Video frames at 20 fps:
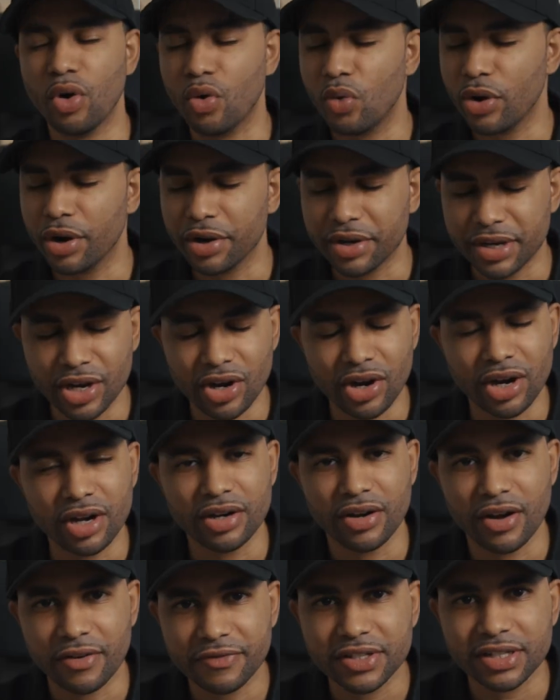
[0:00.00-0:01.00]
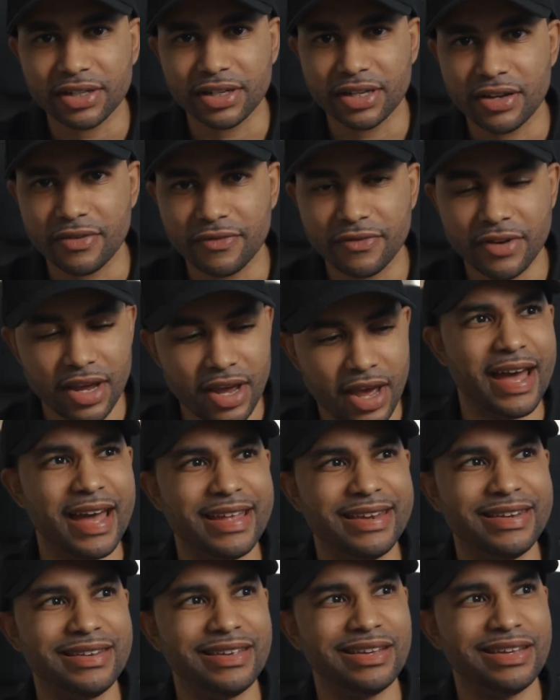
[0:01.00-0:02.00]
nowhere near enough to live.
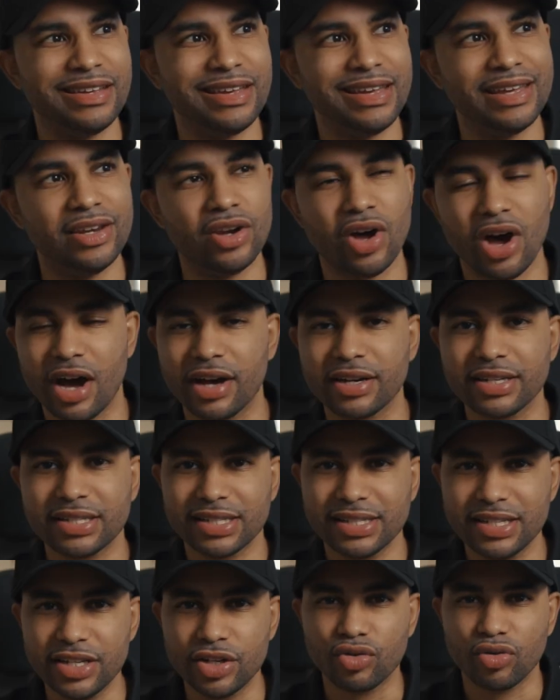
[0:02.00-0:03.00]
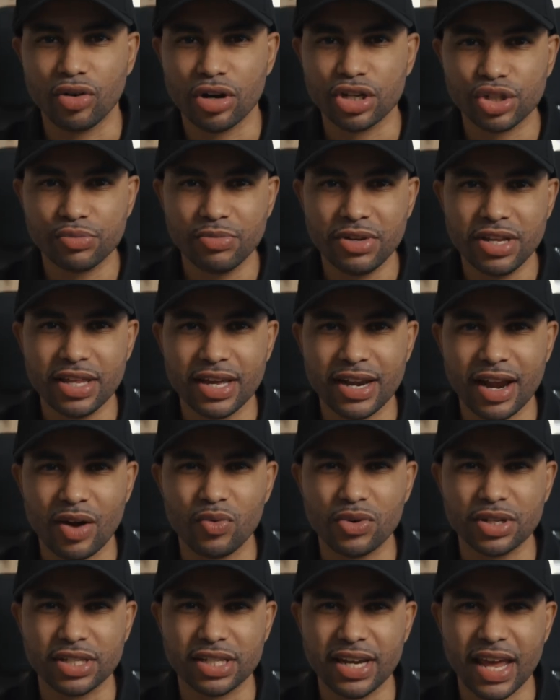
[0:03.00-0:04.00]
And it honestly crushed me that I
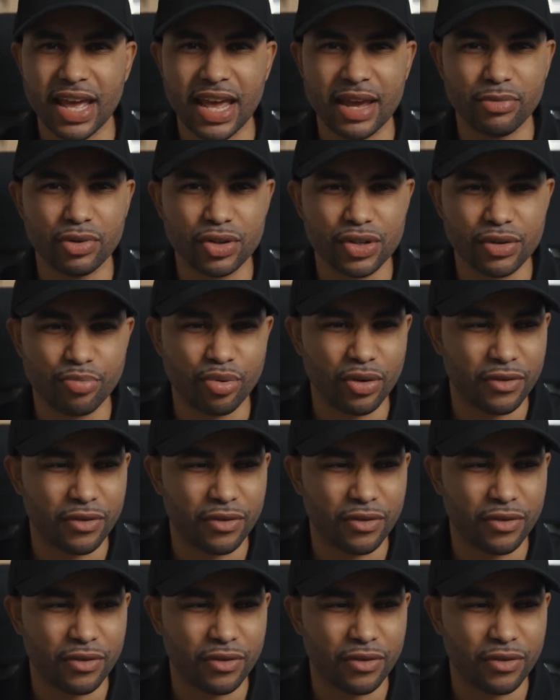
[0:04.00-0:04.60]
wasn't able to